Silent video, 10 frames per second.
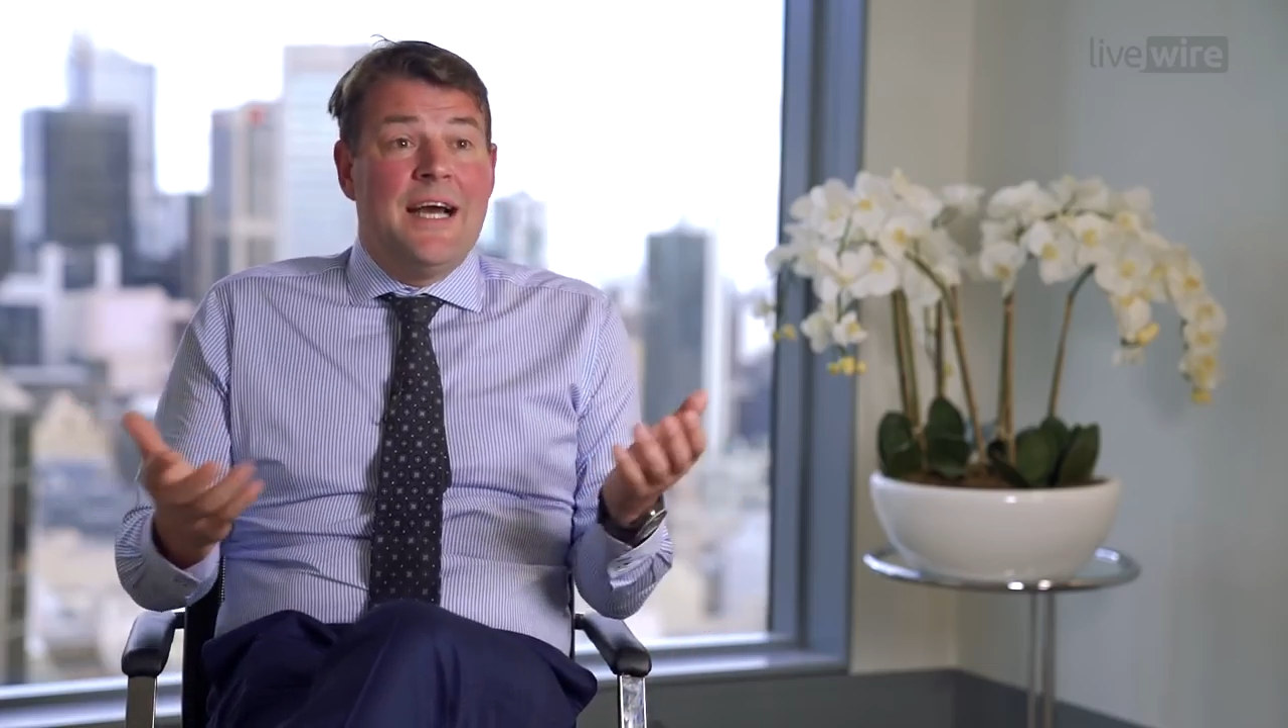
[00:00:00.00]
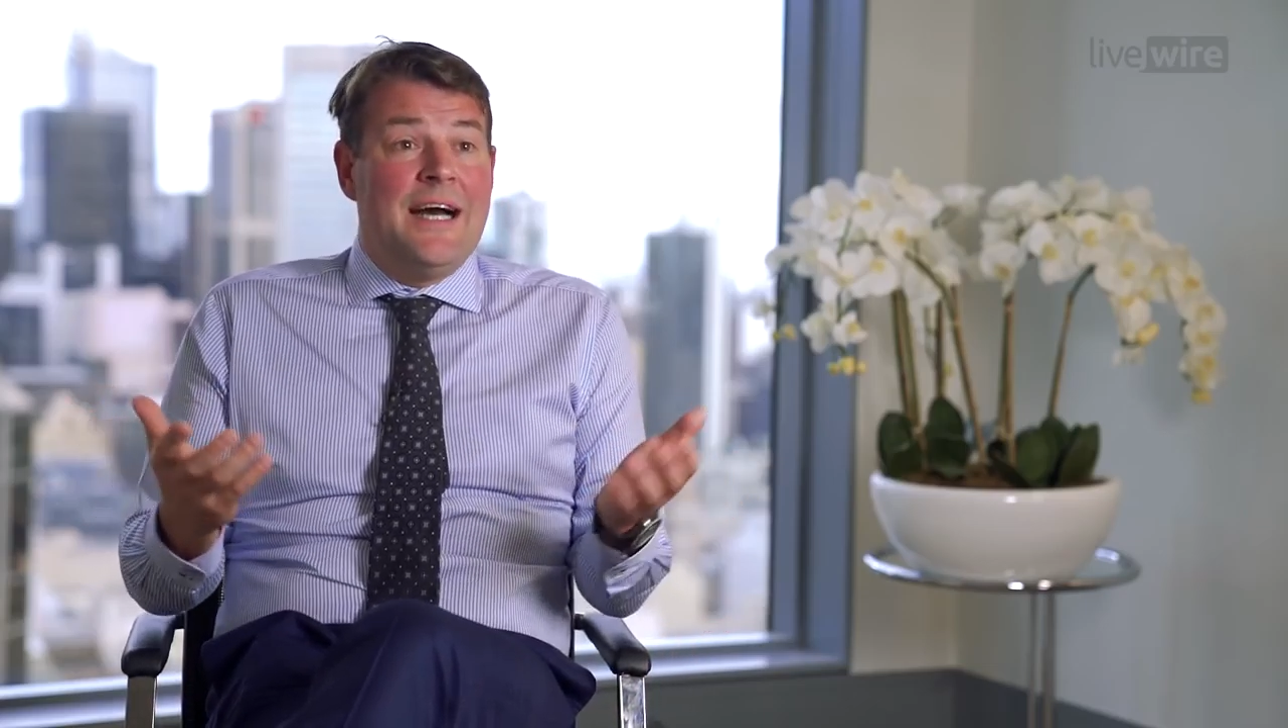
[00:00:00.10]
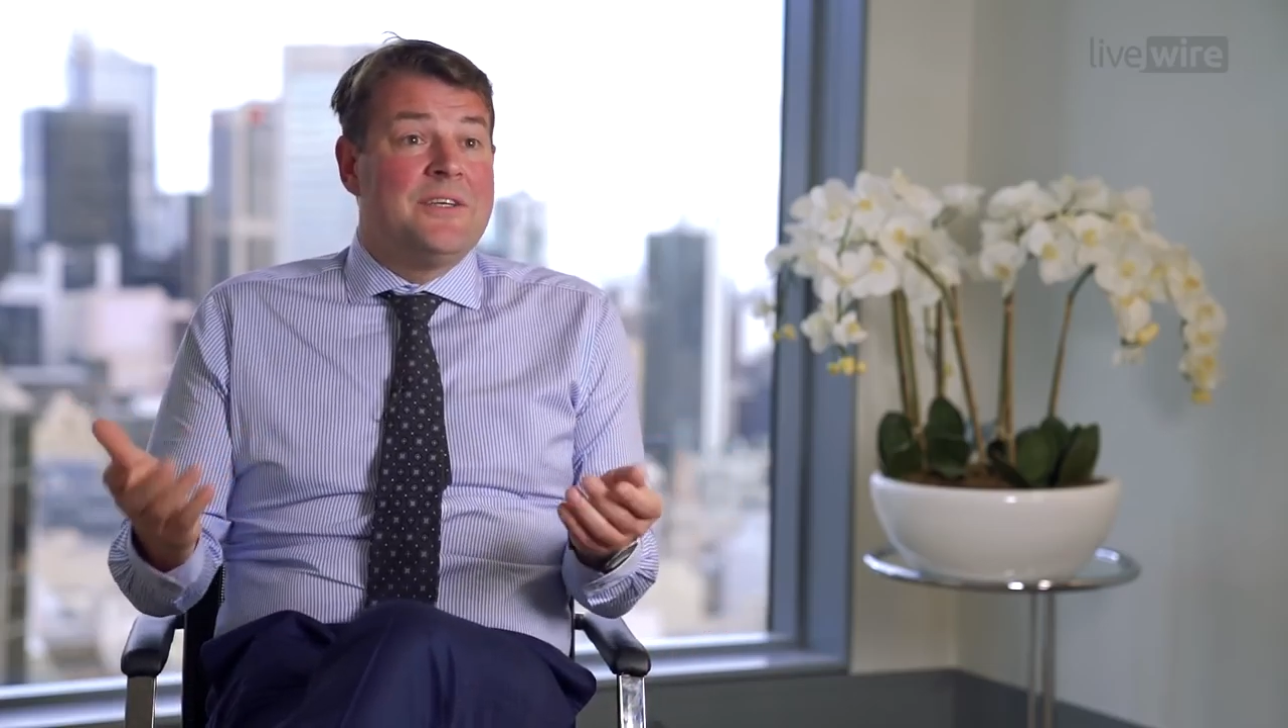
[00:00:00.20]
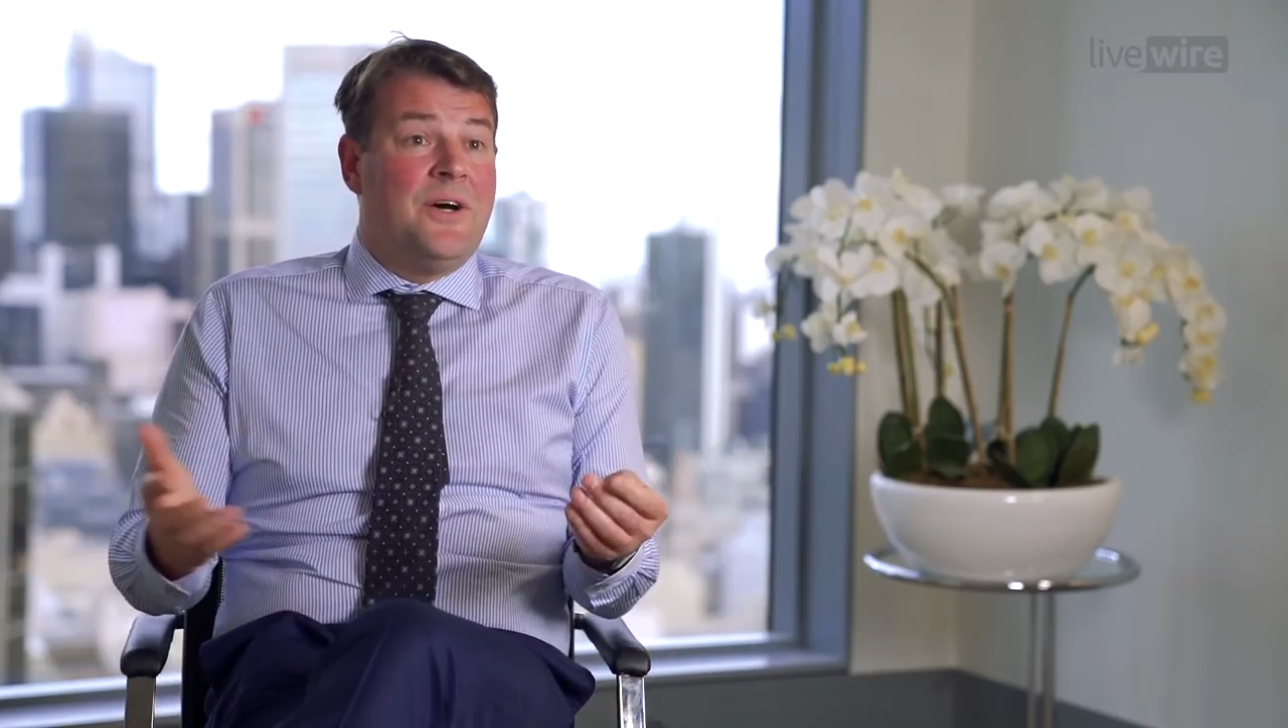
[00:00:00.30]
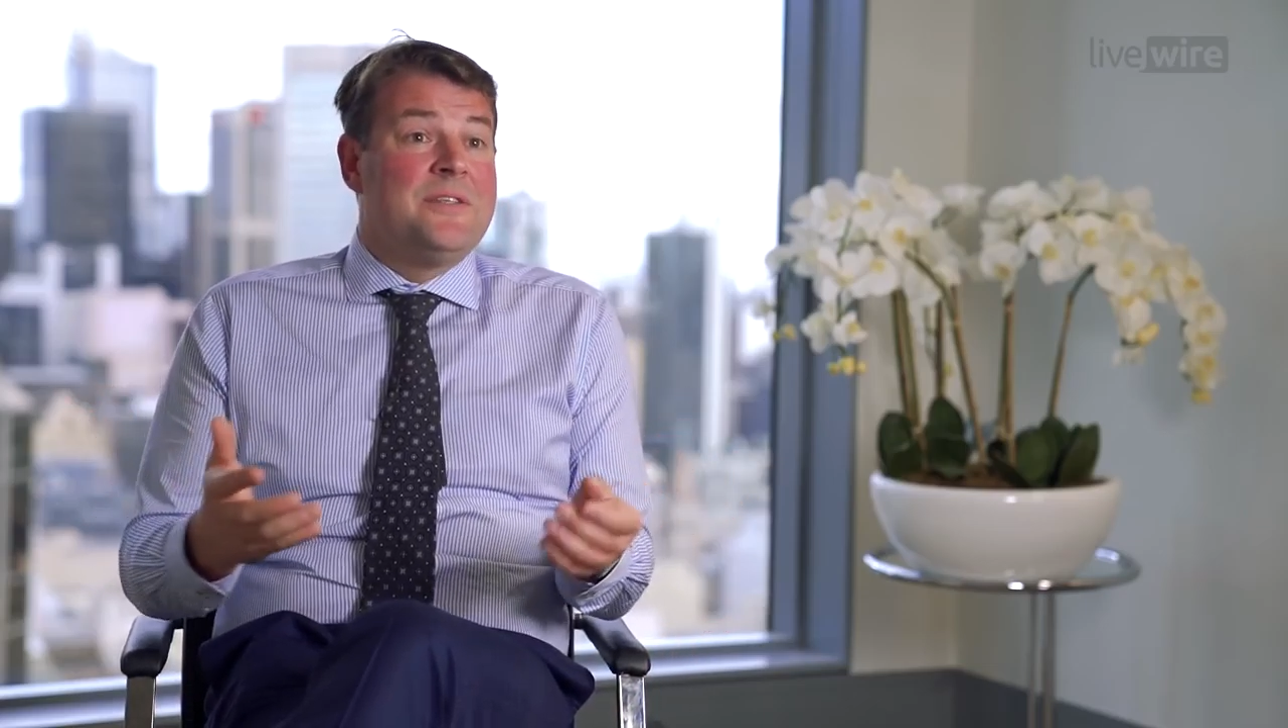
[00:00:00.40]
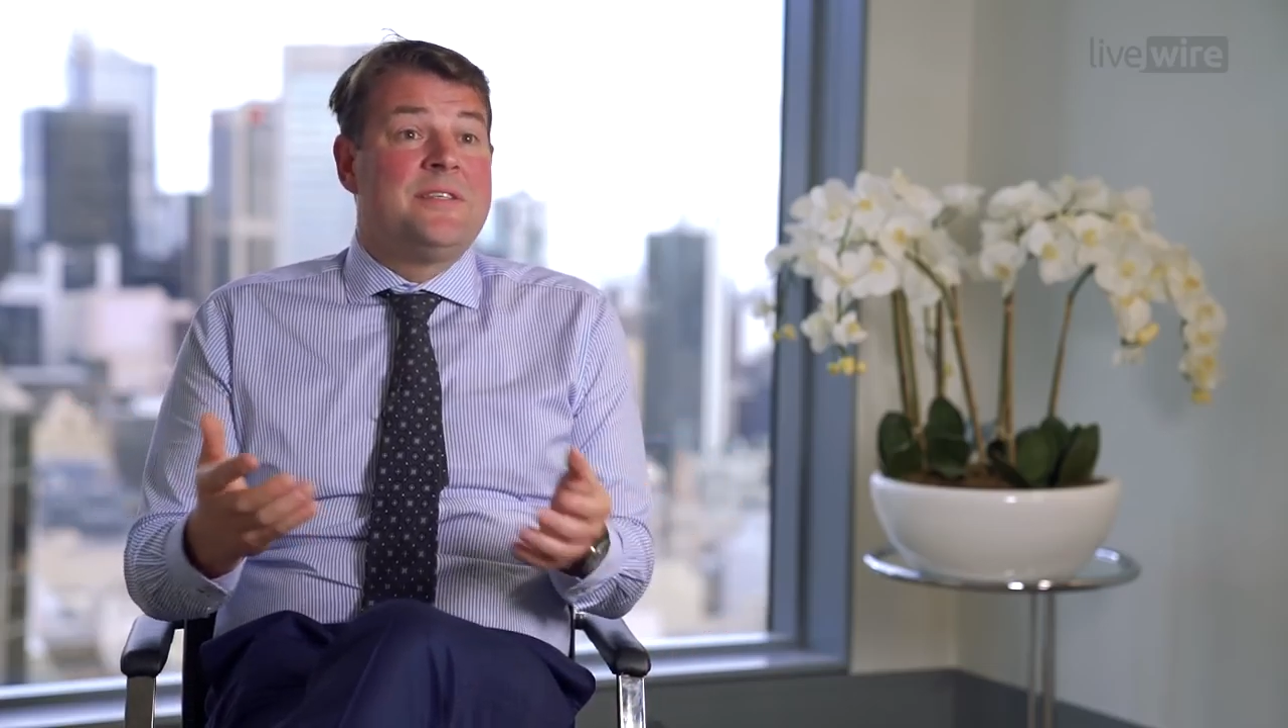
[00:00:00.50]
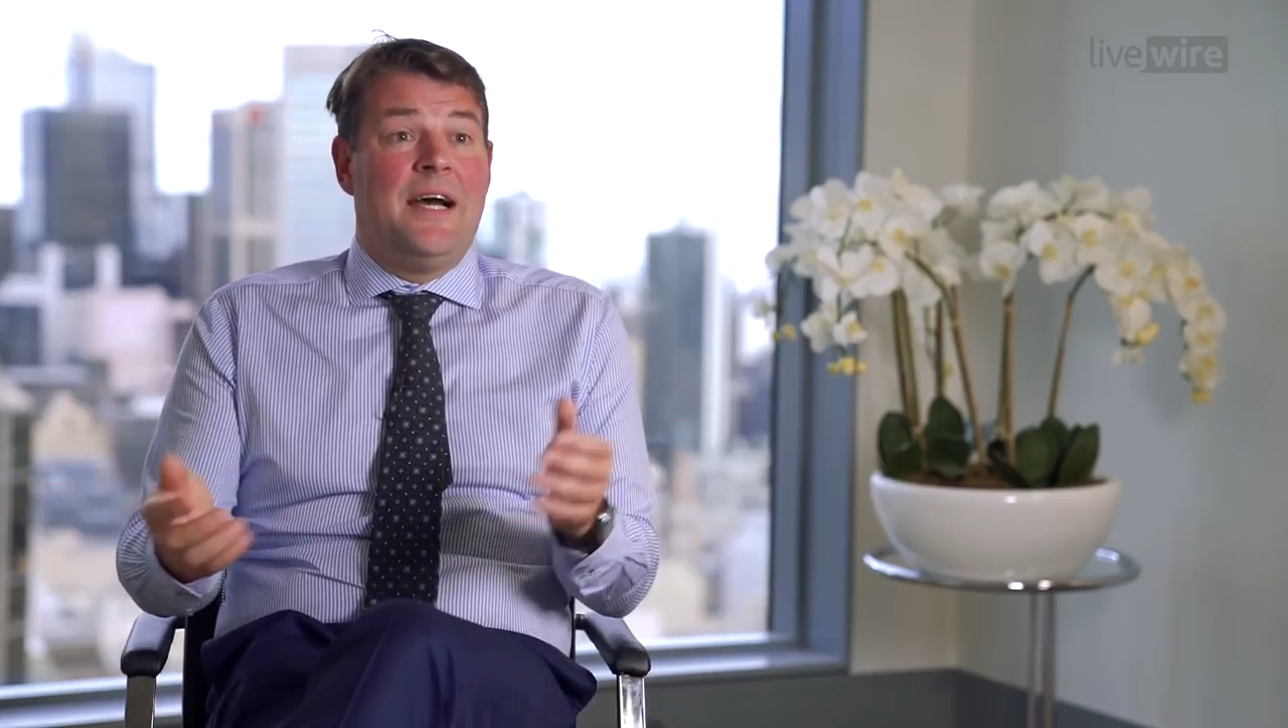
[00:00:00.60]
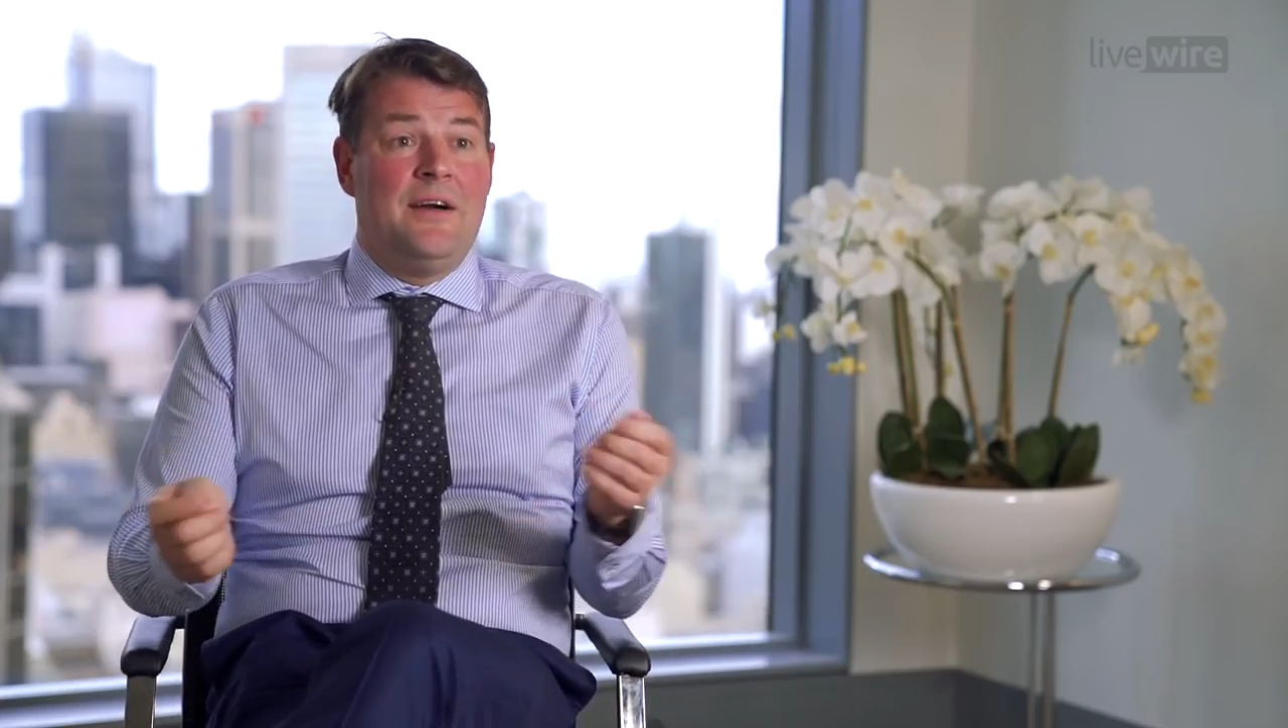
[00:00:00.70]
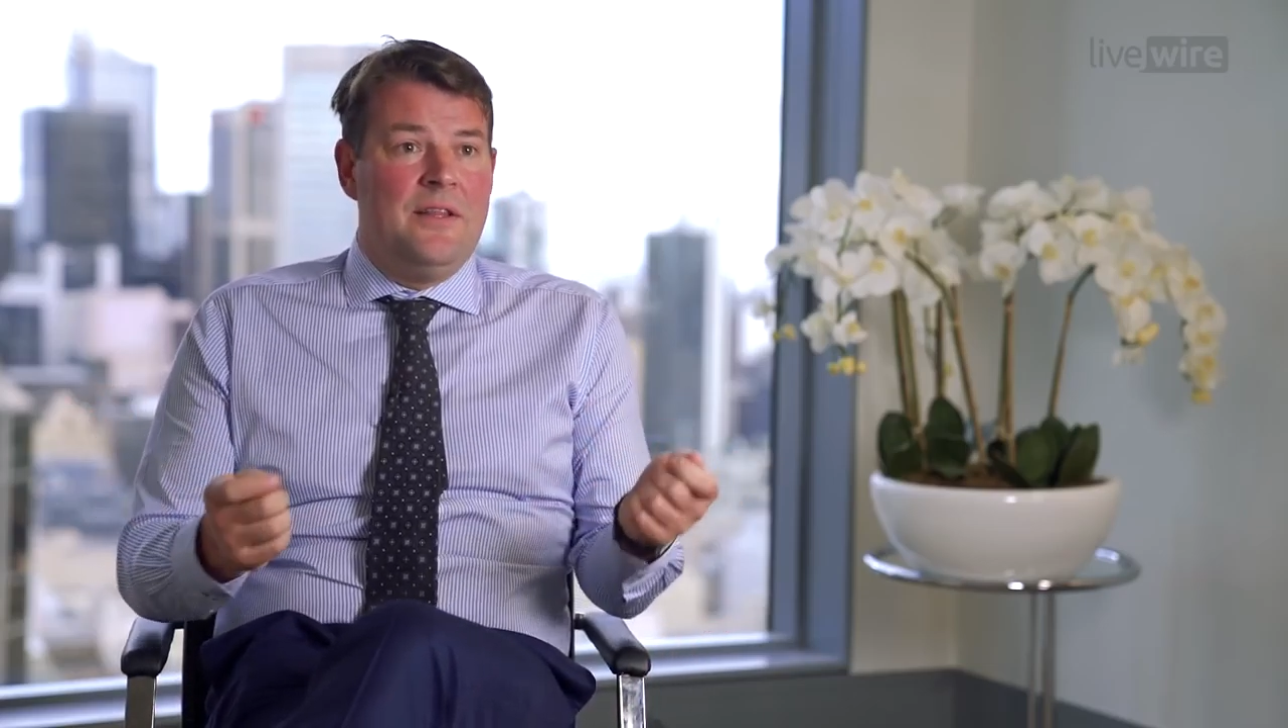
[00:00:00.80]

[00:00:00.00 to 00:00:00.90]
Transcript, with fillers: card costs are